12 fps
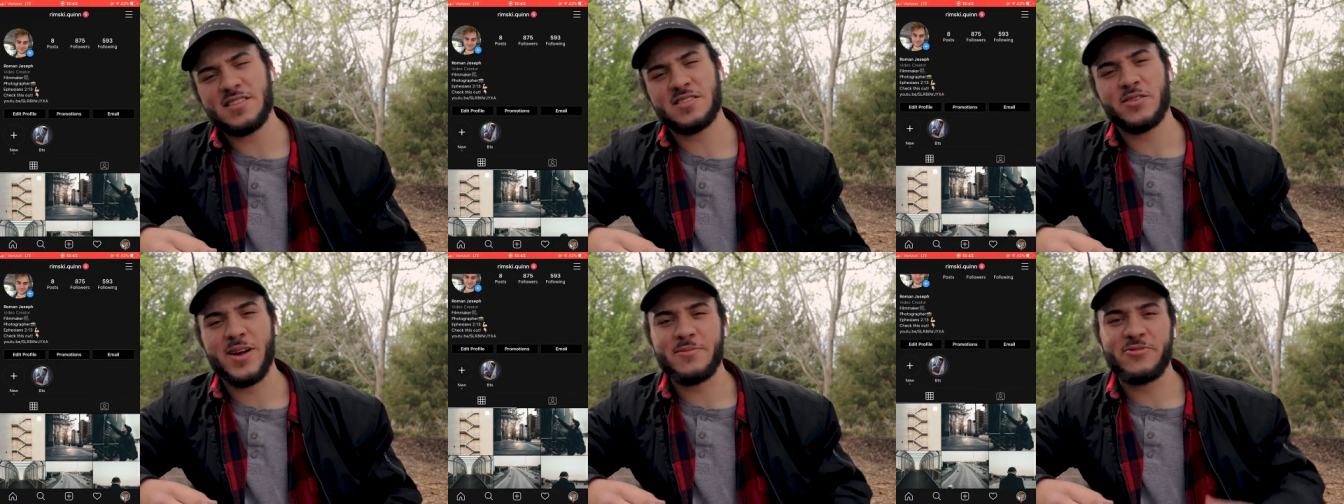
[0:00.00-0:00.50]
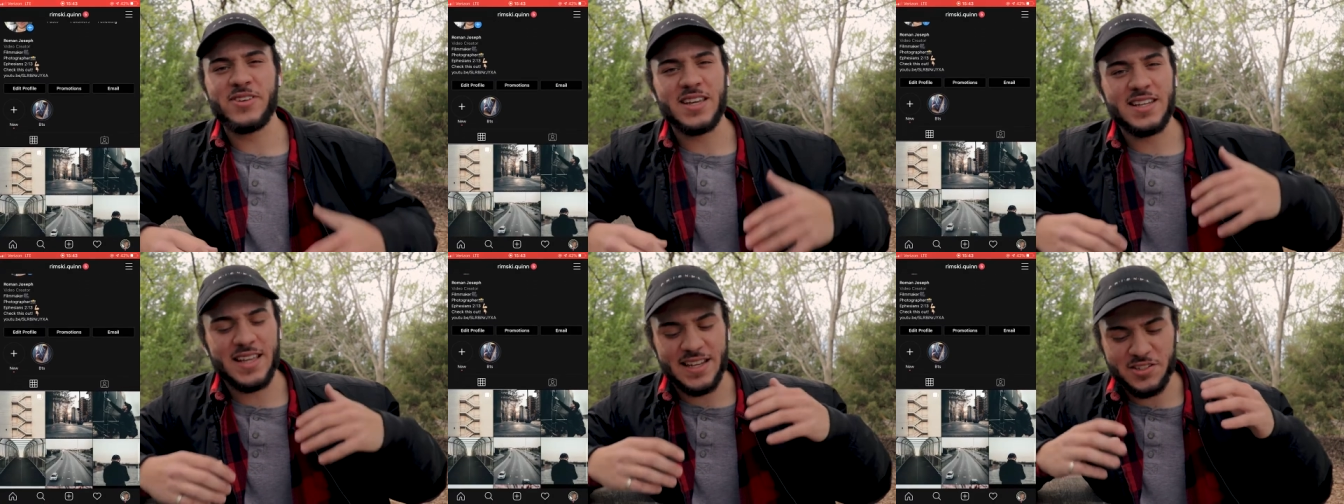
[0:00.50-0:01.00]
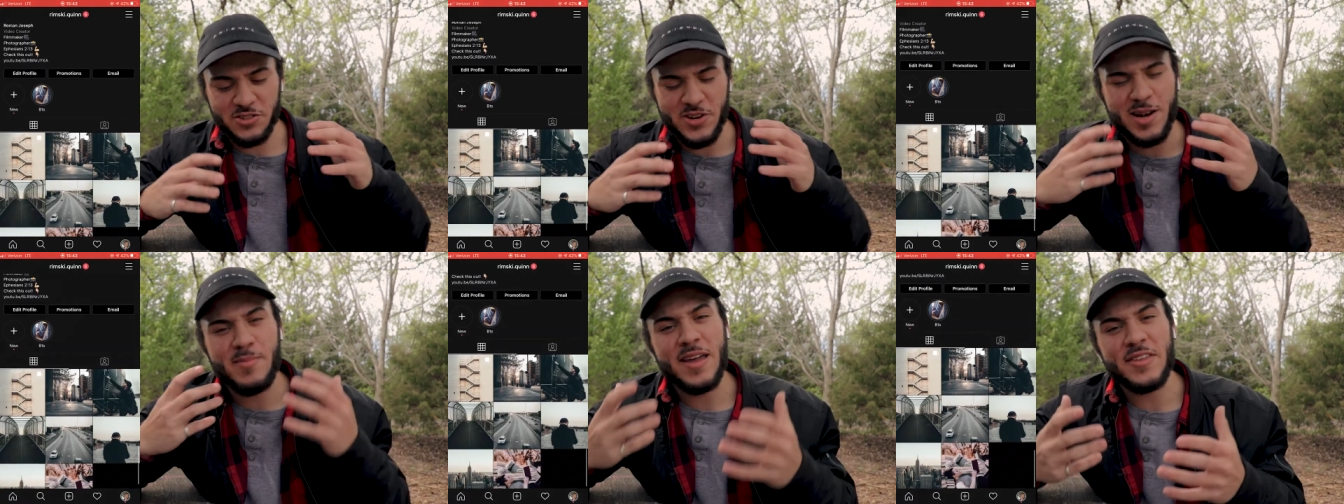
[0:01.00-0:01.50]
Instagram feed and just
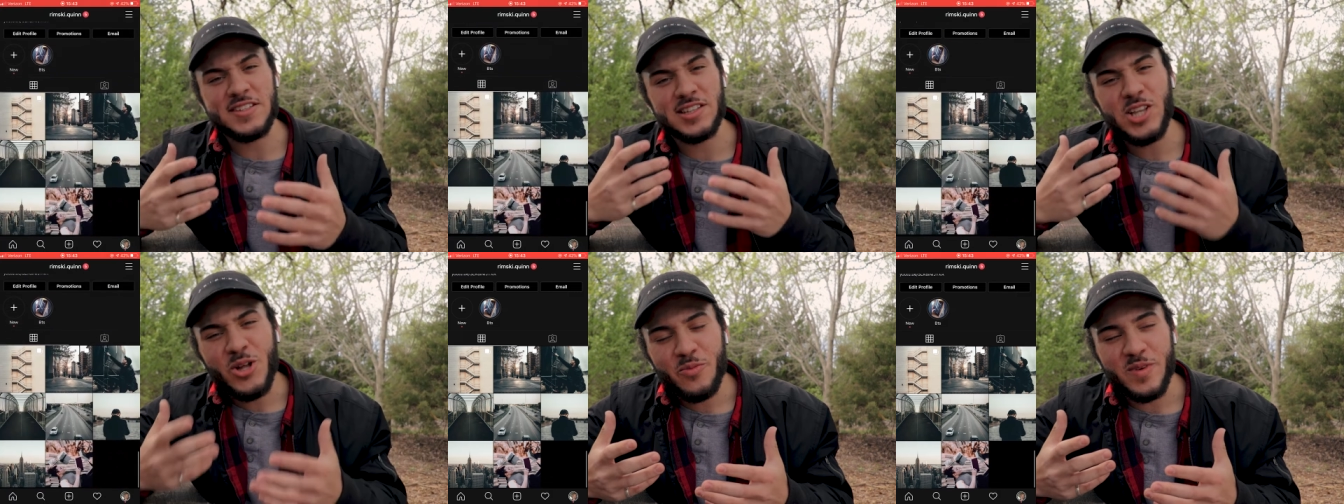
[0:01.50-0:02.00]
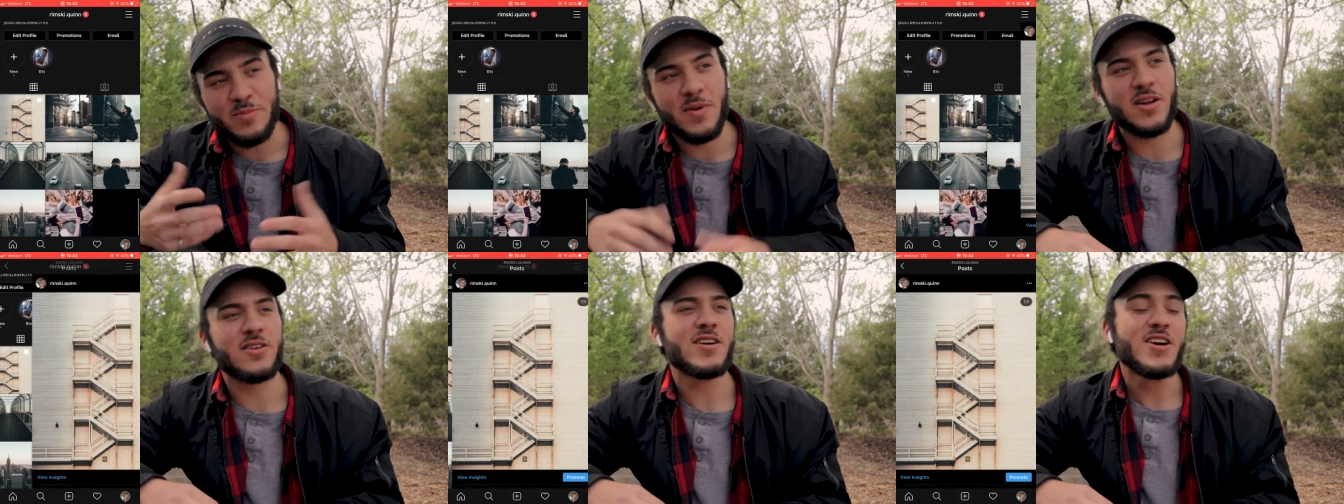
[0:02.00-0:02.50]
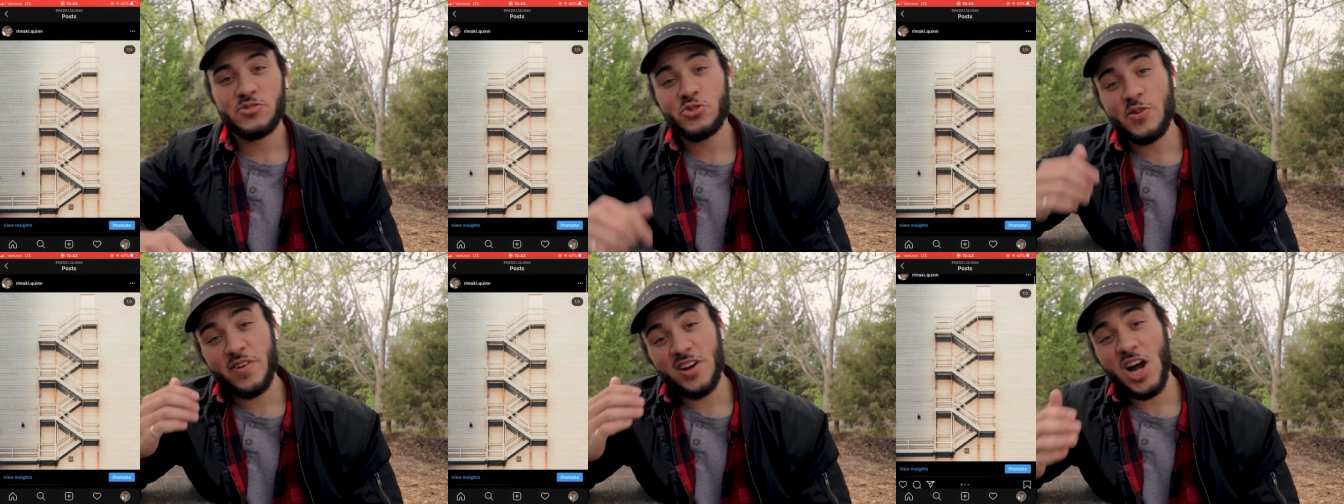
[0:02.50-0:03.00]
try to make things a little bit better.
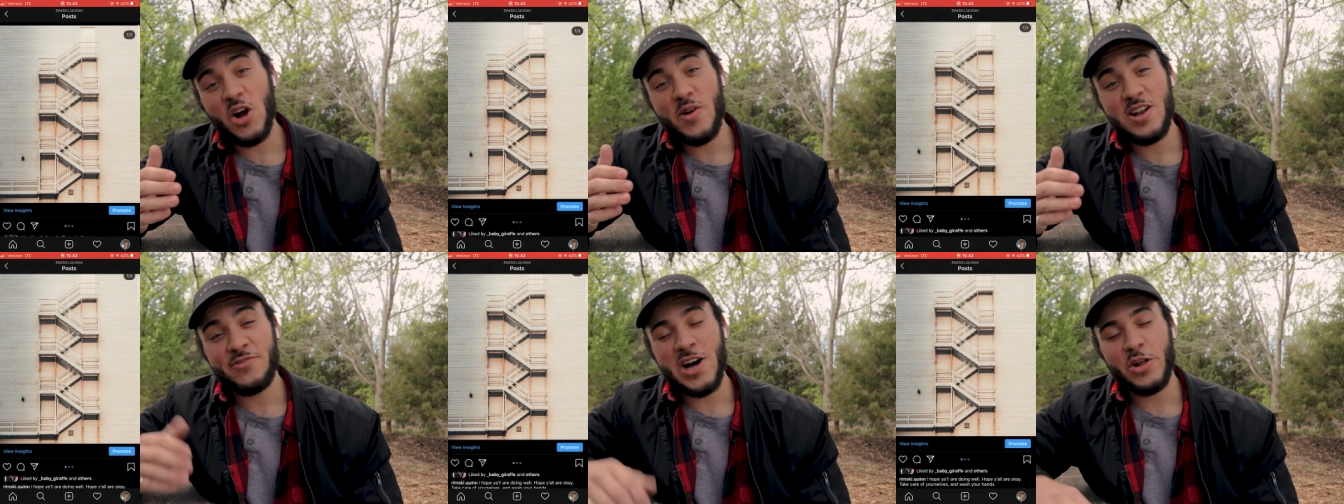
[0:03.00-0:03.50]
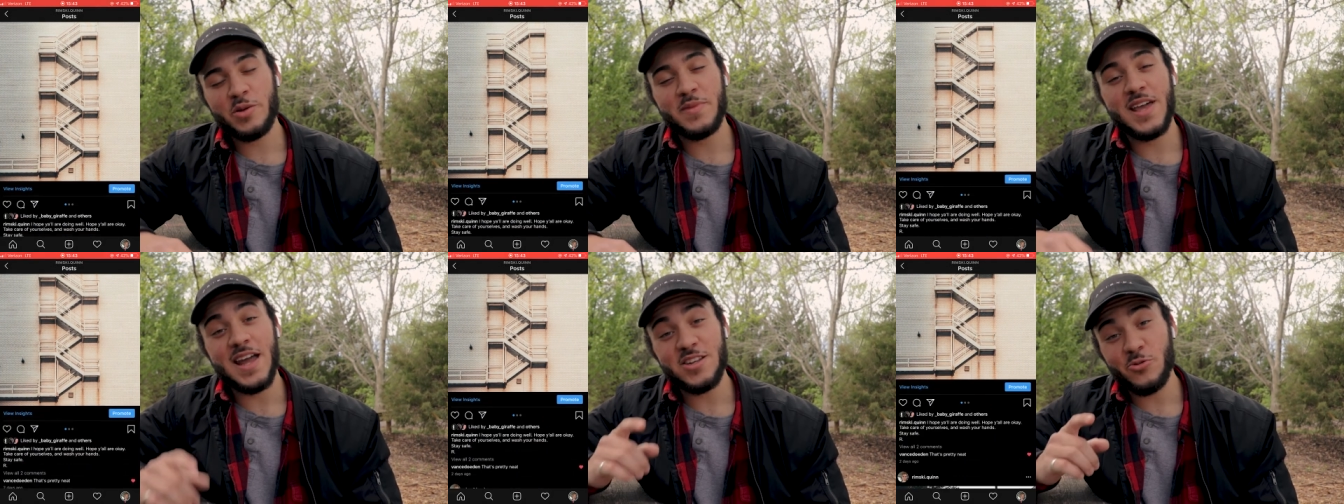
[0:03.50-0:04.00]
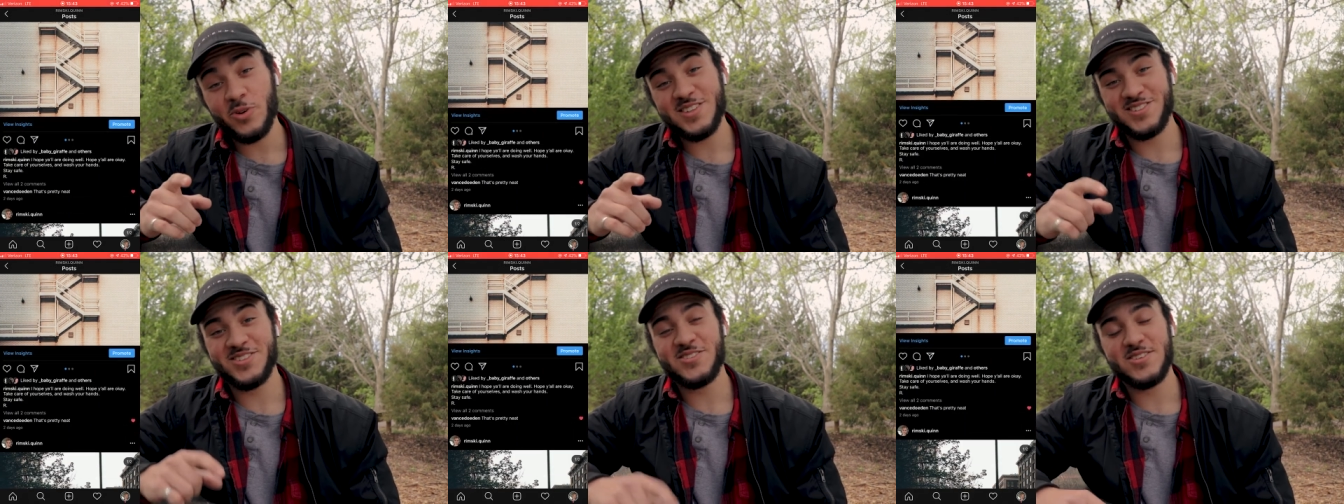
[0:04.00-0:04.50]
So if you're not already following me and you
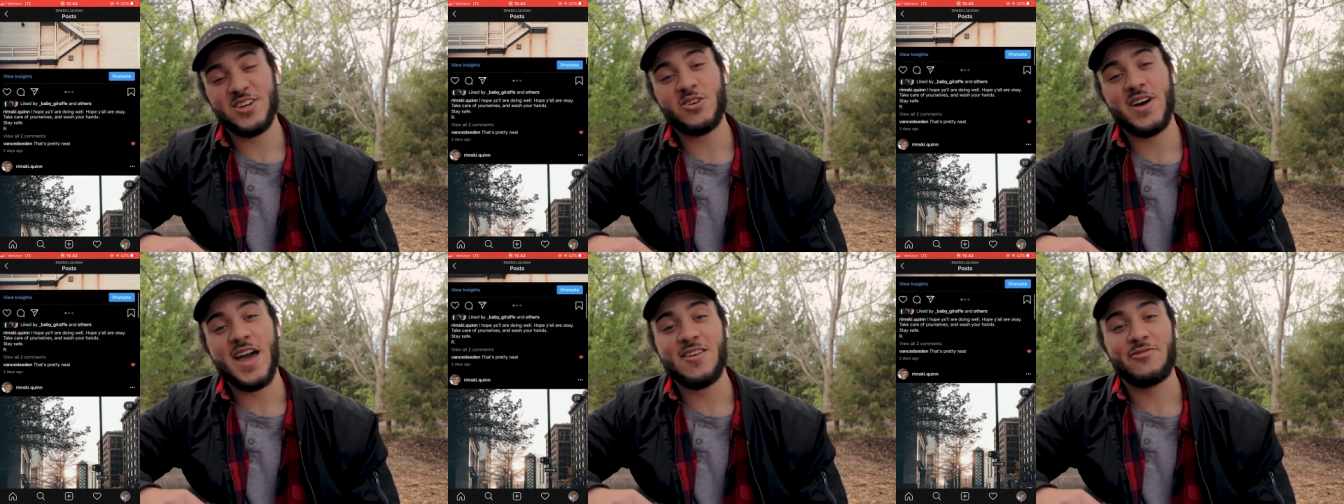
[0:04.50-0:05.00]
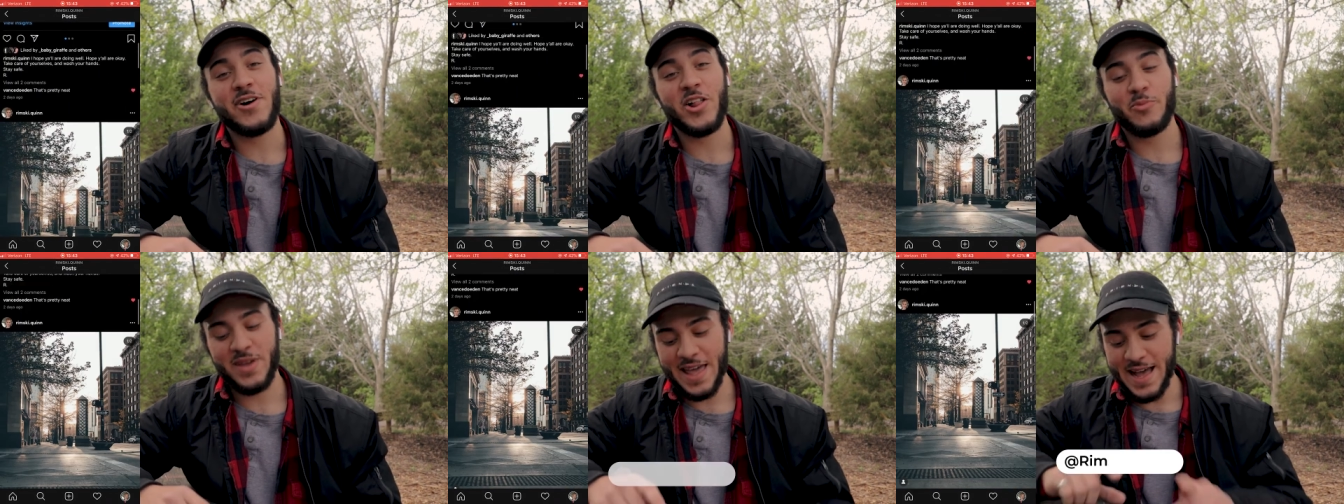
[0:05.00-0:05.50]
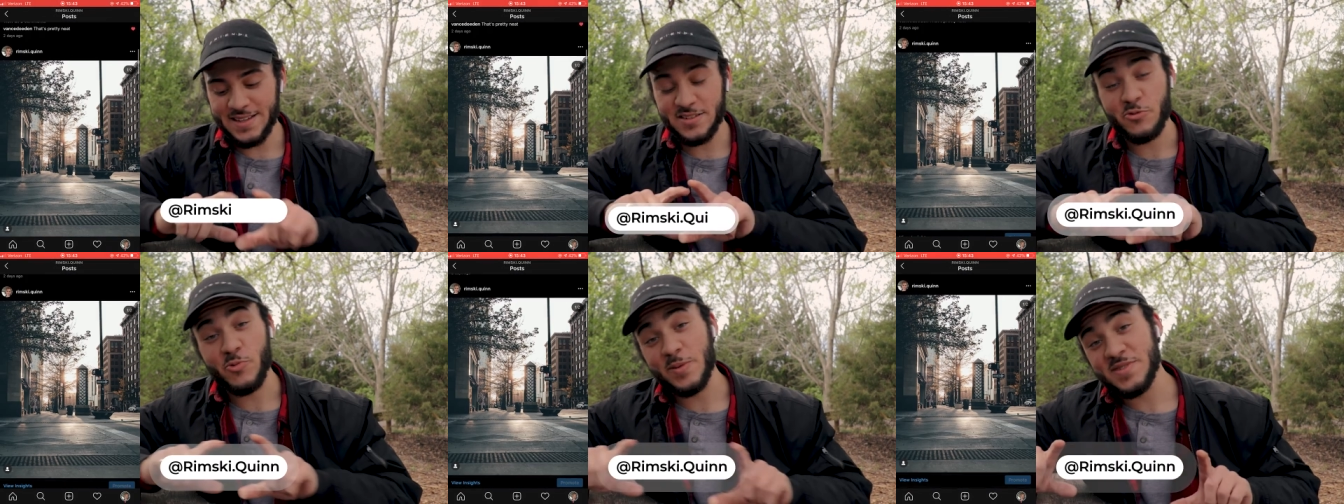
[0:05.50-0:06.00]
want to, you can go ahead and follow me at
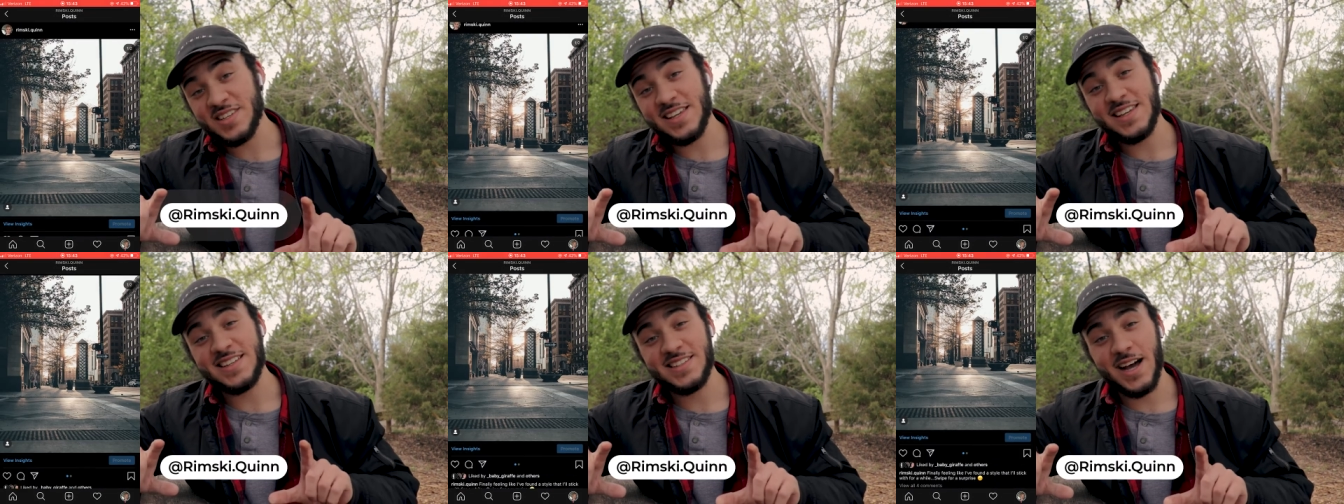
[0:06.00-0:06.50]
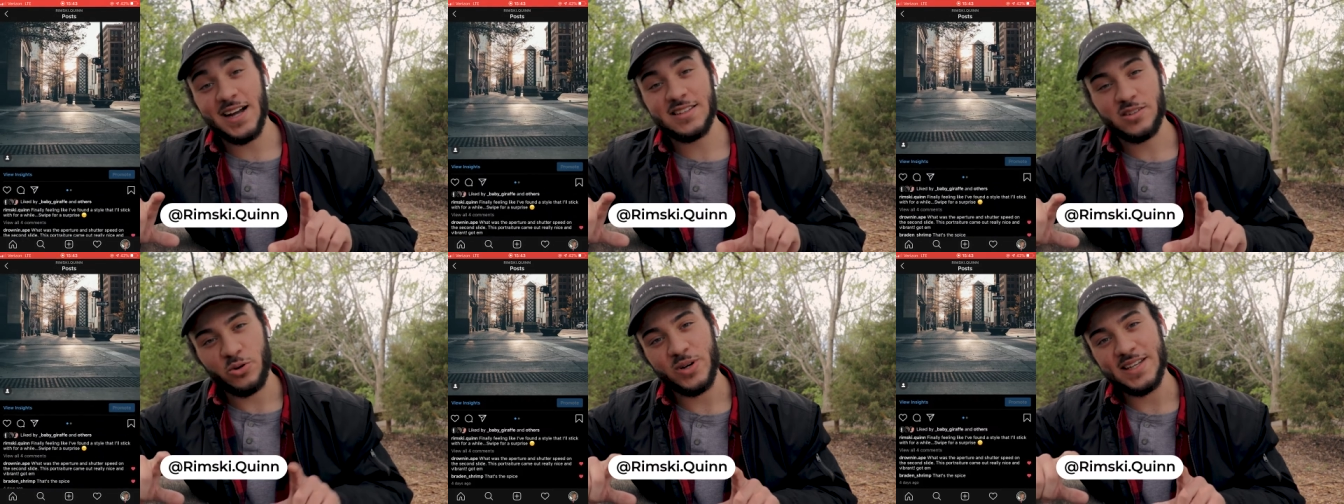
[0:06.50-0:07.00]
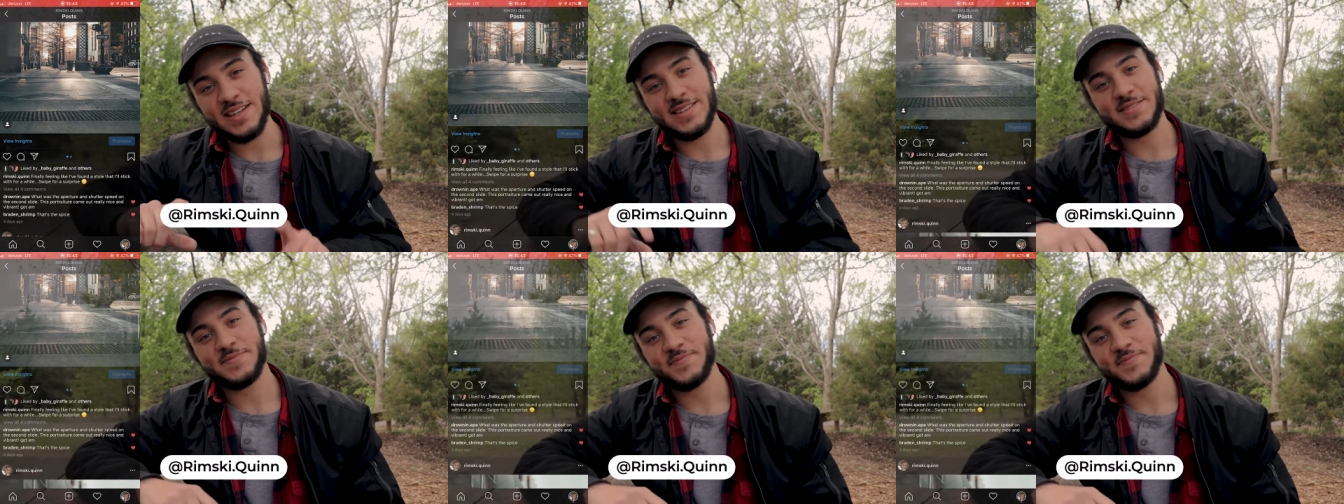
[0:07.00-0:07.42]
rimski dot quinn.